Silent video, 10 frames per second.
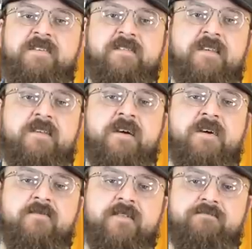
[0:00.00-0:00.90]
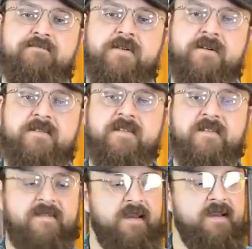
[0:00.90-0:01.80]
to see with
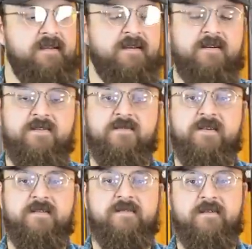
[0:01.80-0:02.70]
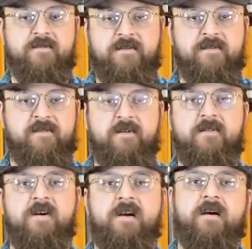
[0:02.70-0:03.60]
Baltic state country soldiers.
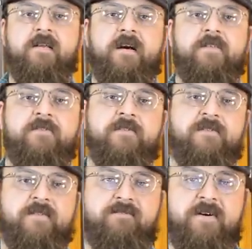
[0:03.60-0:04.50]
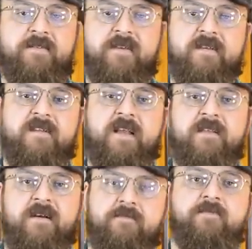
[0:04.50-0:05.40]
So a lot of the recruits from the Baltics
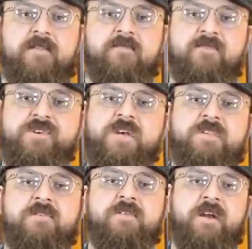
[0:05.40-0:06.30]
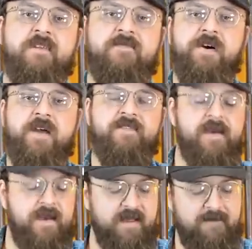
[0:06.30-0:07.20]
ended up with Winchester
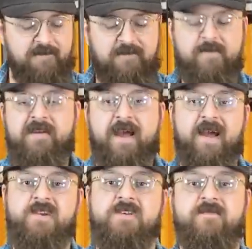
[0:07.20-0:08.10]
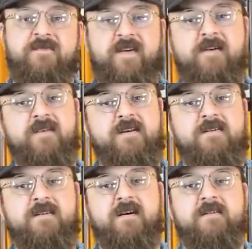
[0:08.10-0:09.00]
95s. And they proved to be actually fairly
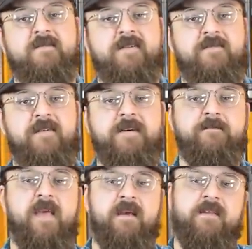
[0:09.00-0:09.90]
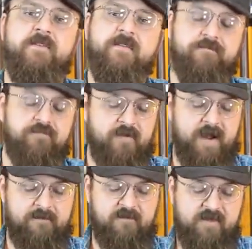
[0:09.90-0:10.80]
good guns for the front. The only
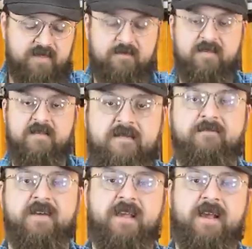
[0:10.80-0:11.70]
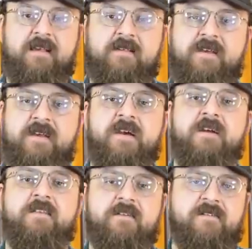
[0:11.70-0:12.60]
problem with them that mechanically,
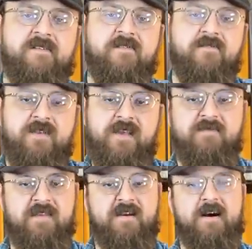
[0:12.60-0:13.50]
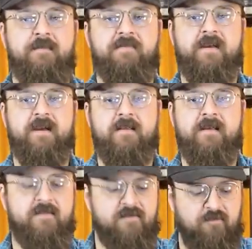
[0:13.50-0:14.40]
they're extremely complicated.
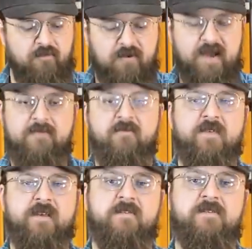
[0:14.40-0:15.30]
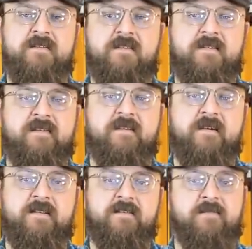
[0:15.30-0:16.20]
Like, there's way more that goes into this
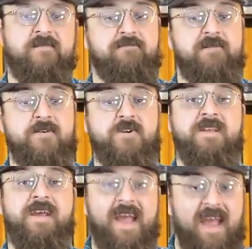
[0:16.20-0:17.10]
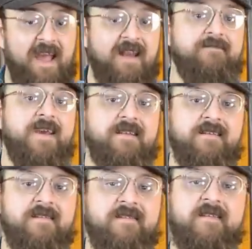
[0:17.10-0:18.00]
gun in terms of production and
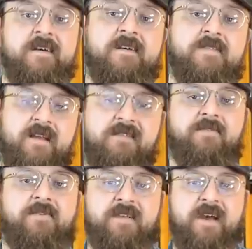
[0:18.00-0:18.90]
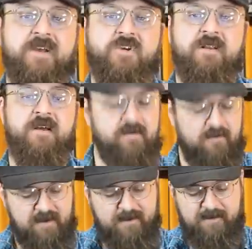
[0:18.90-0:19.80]
maintenance than a bolt action. And I
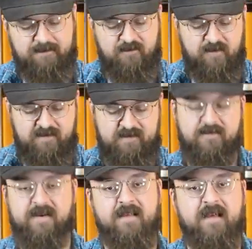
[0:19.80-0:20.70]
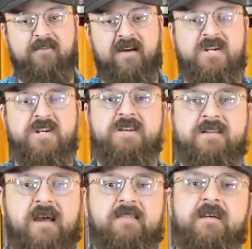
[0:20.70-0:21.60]
know a lot of people want to defend the lever action to
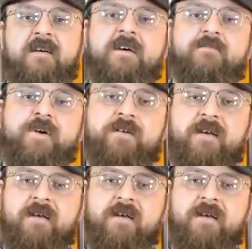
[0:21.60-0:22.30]
death, but